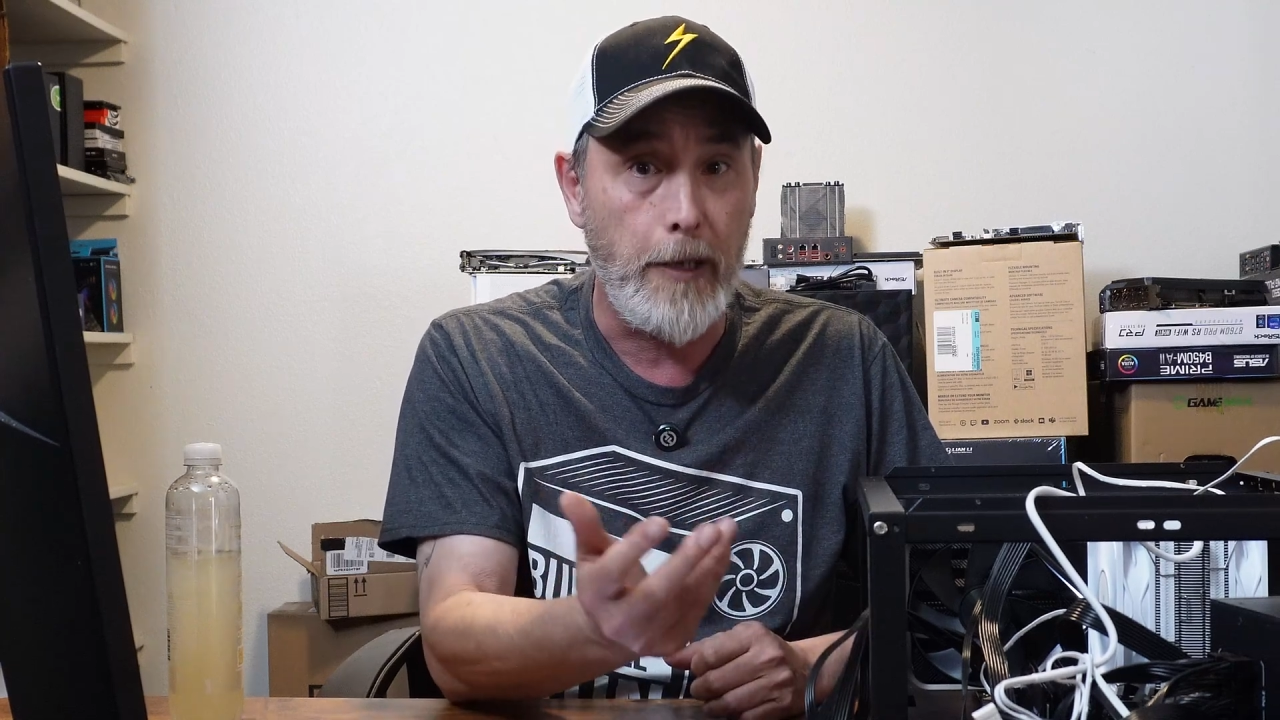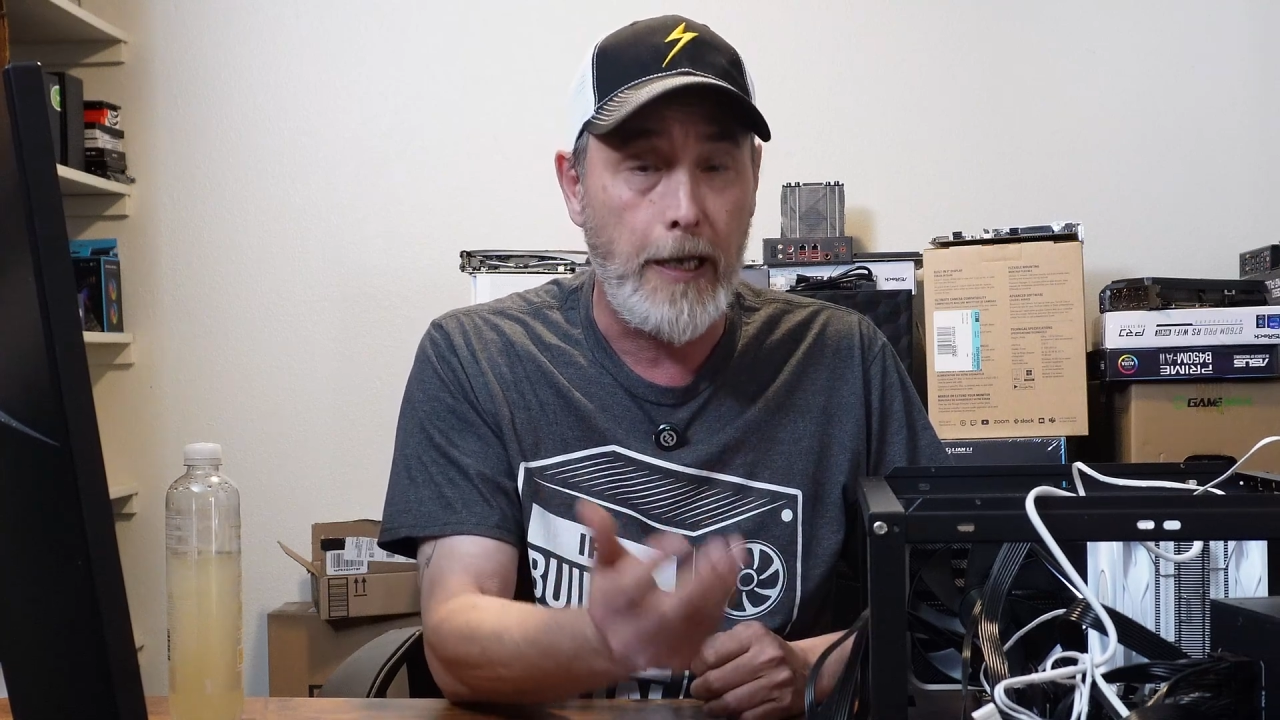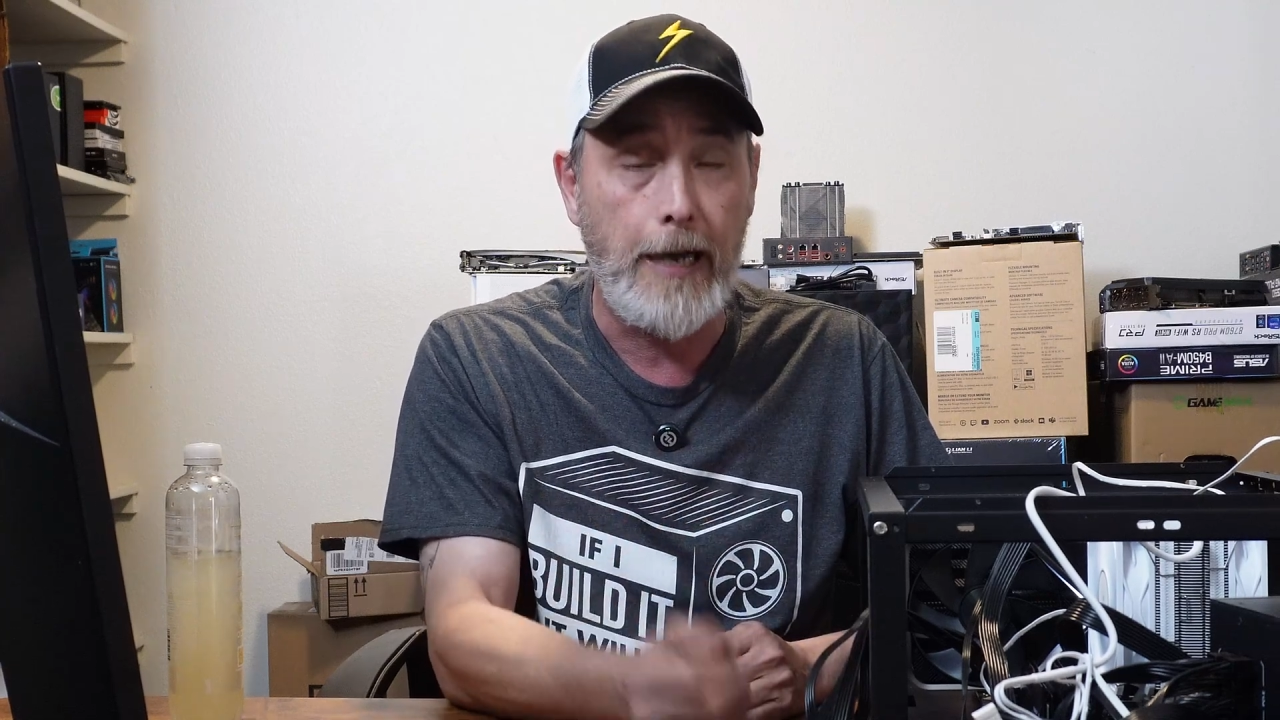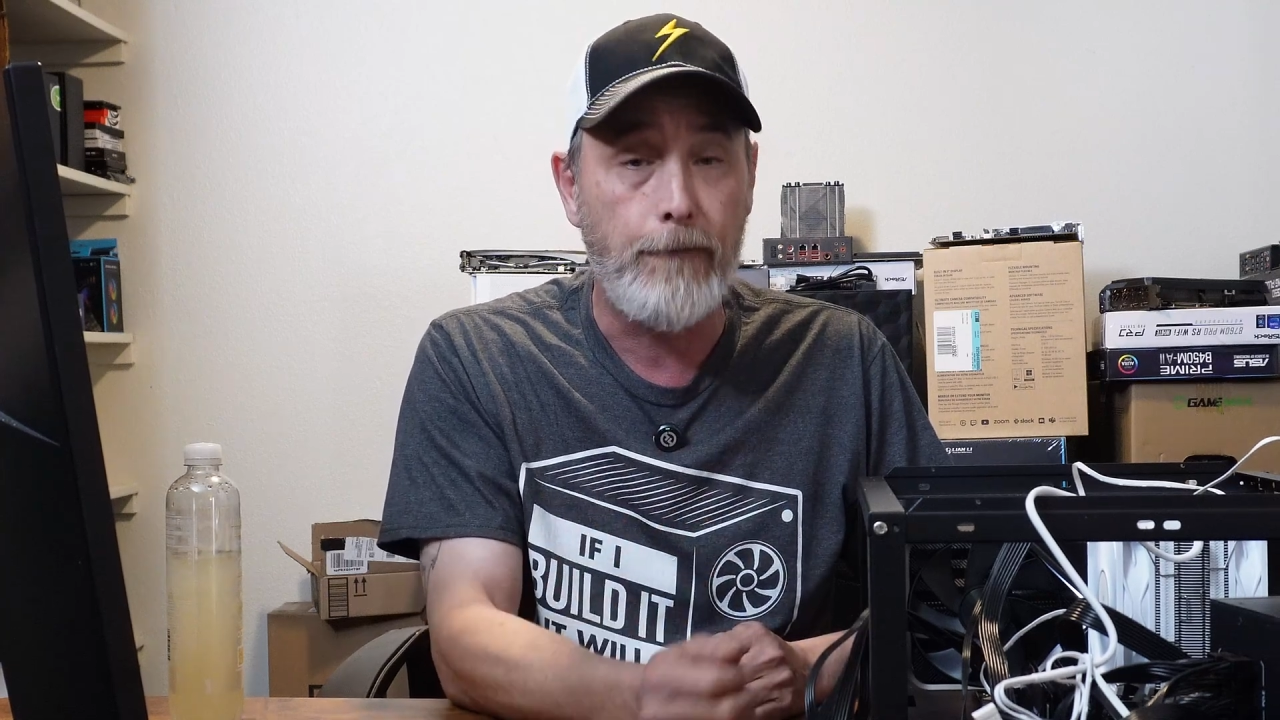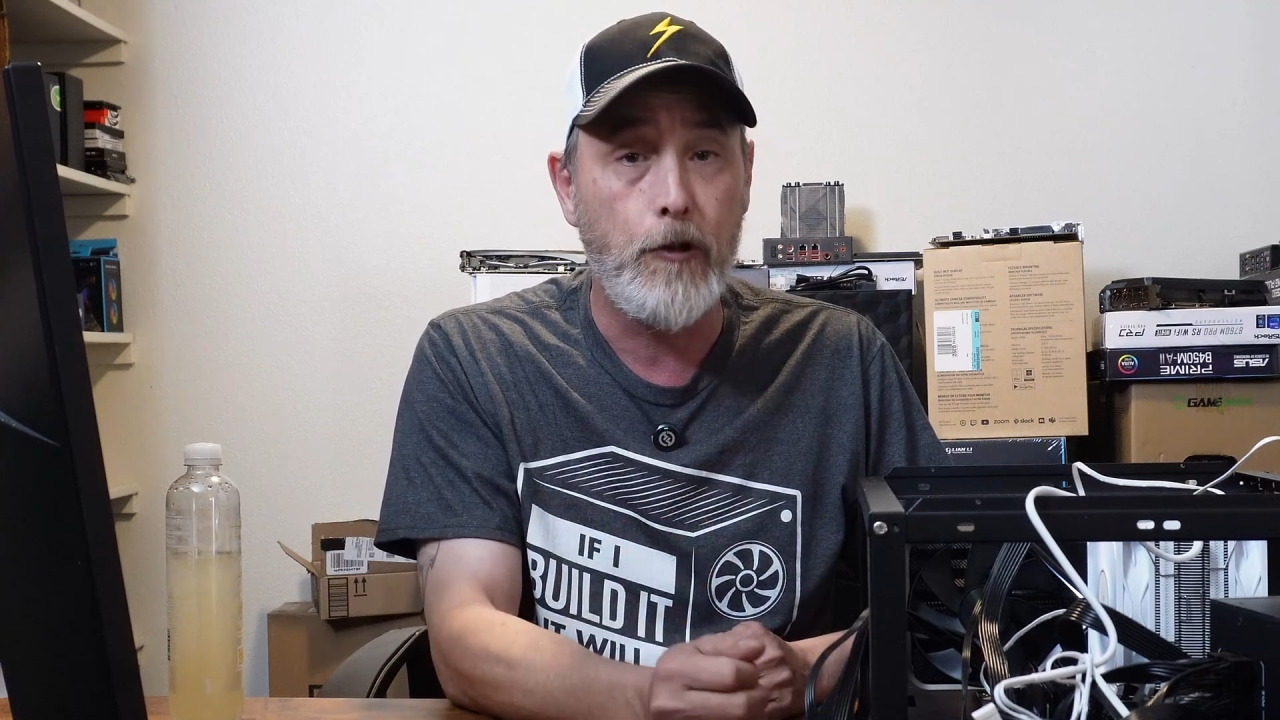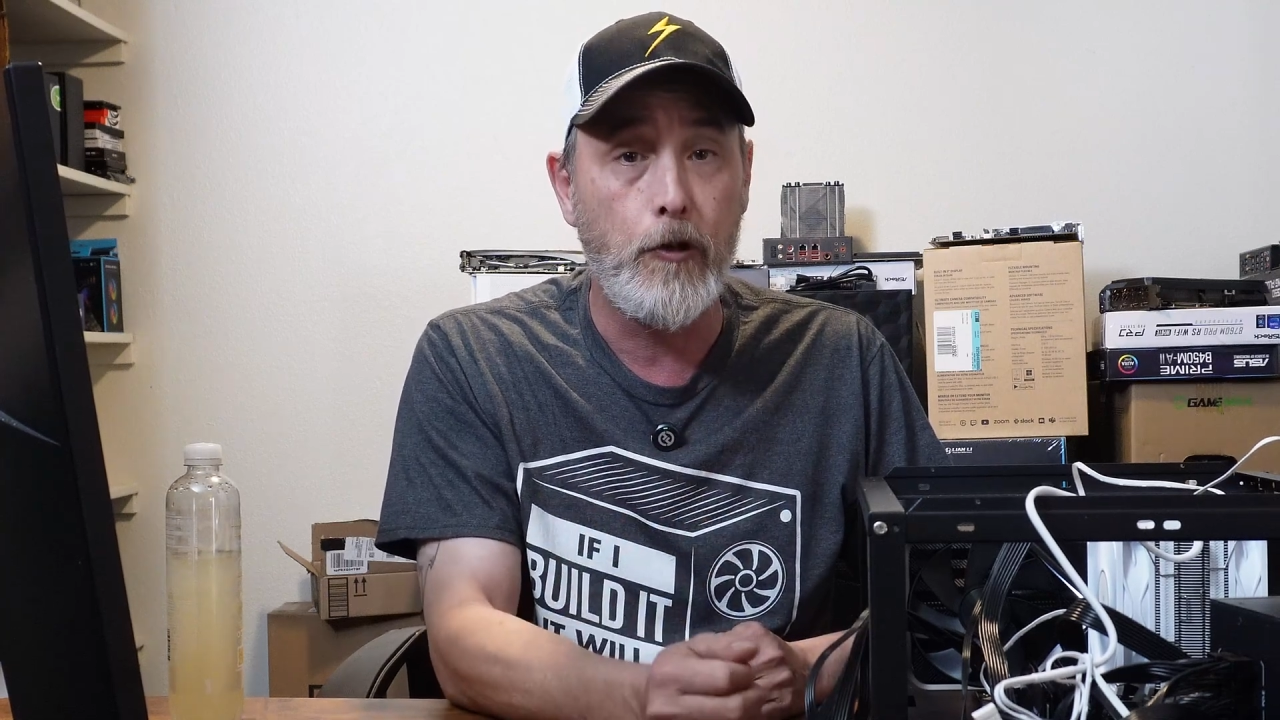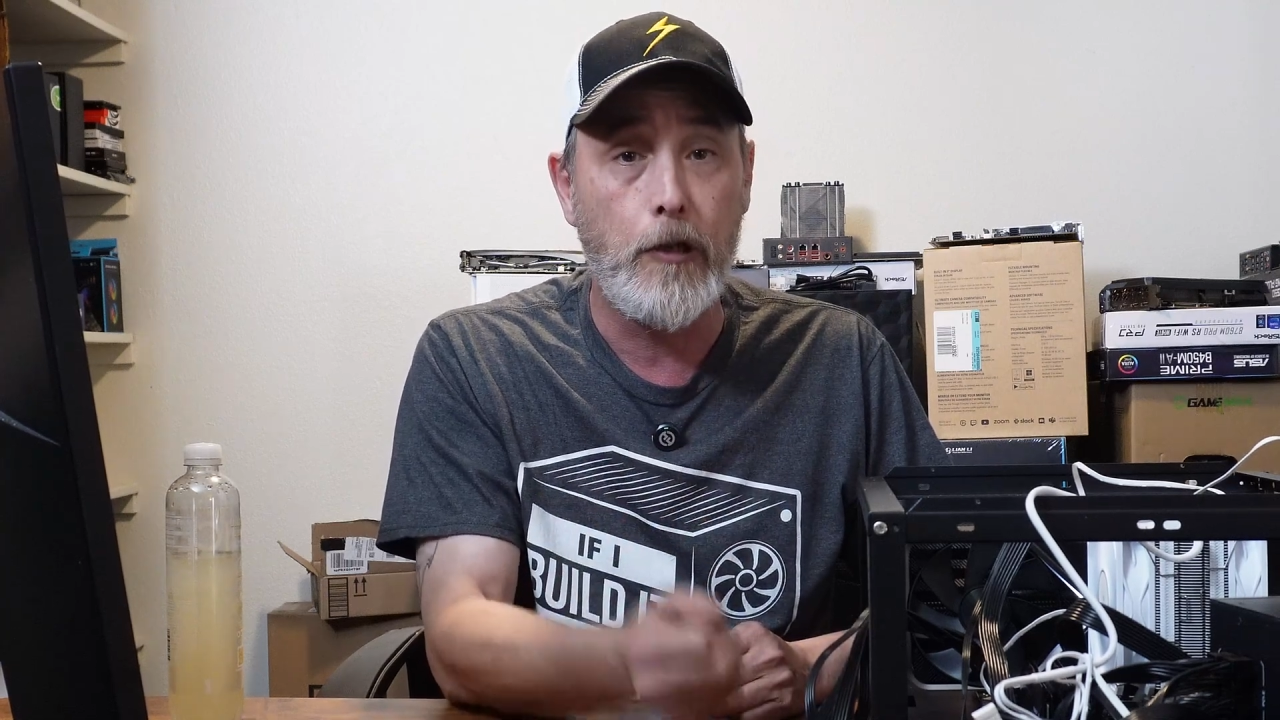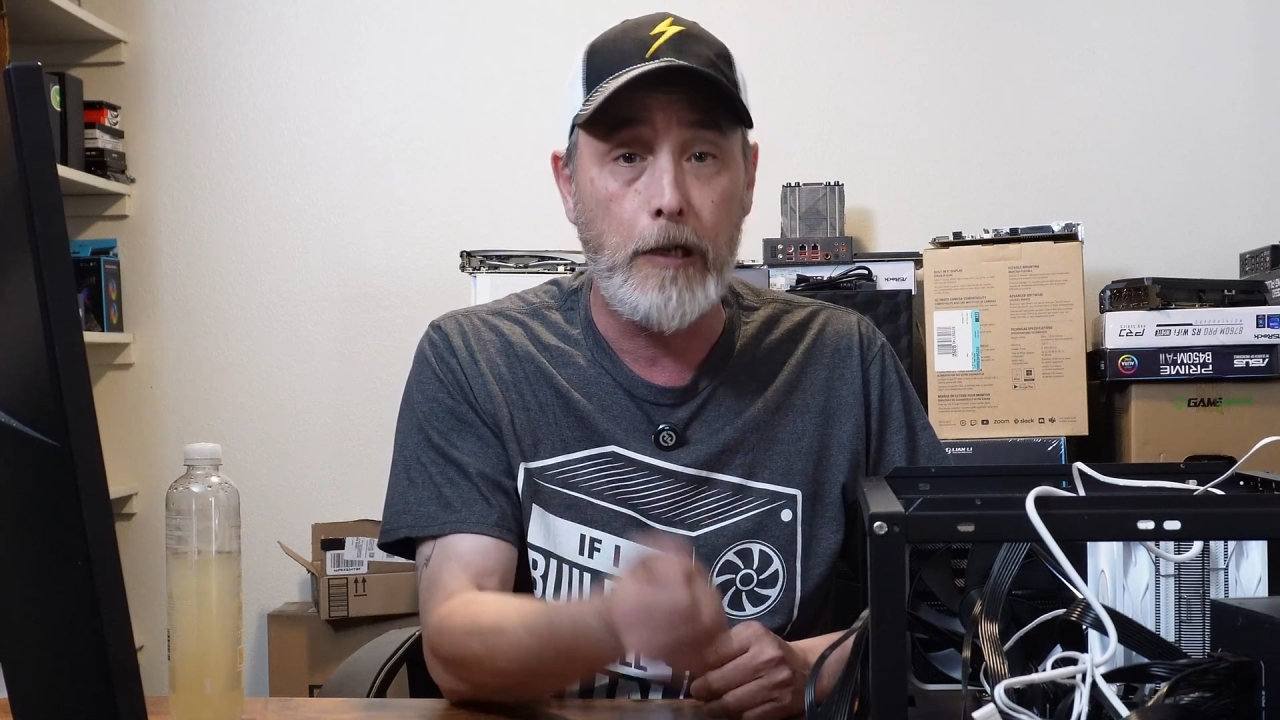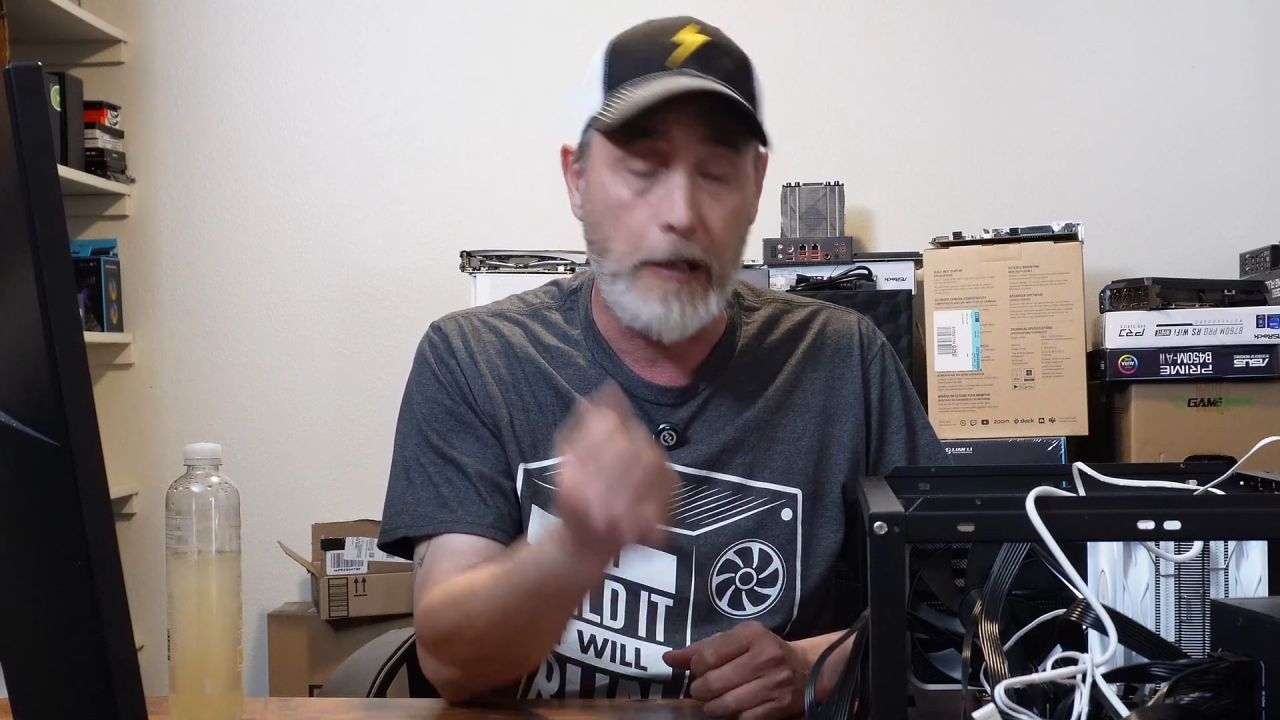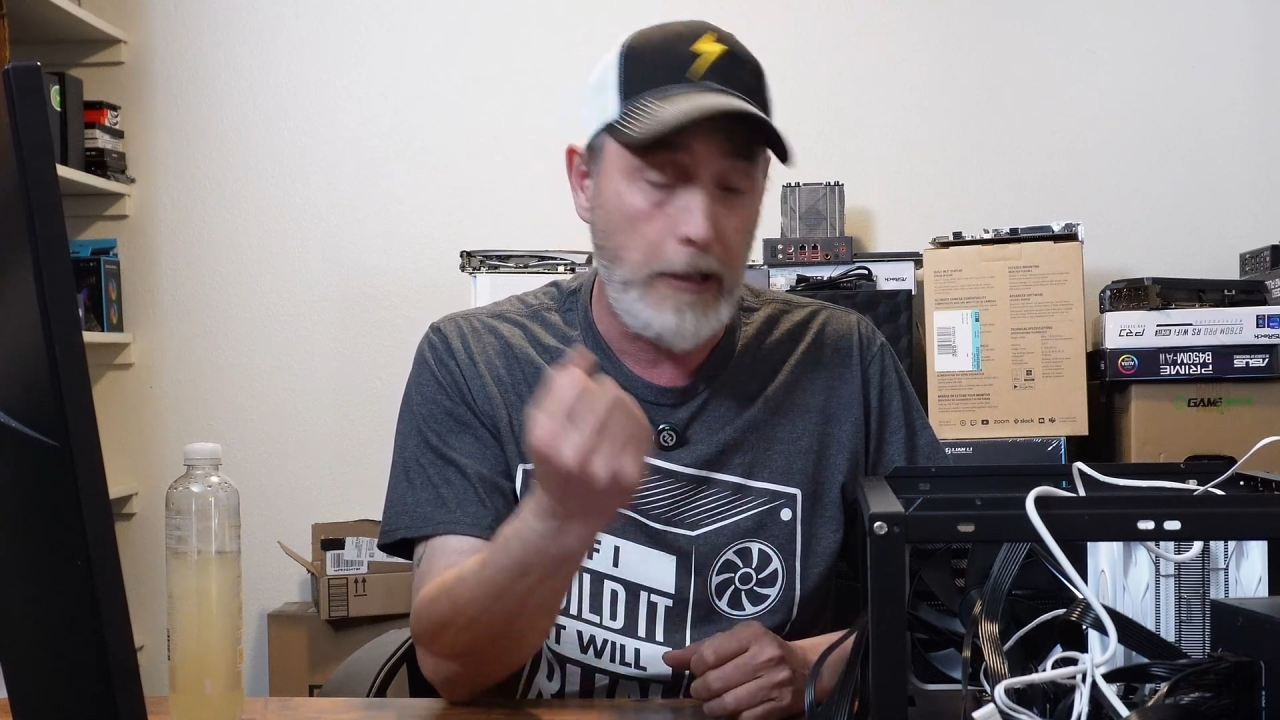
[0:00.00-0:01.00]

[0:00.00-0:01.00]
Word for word: after. It.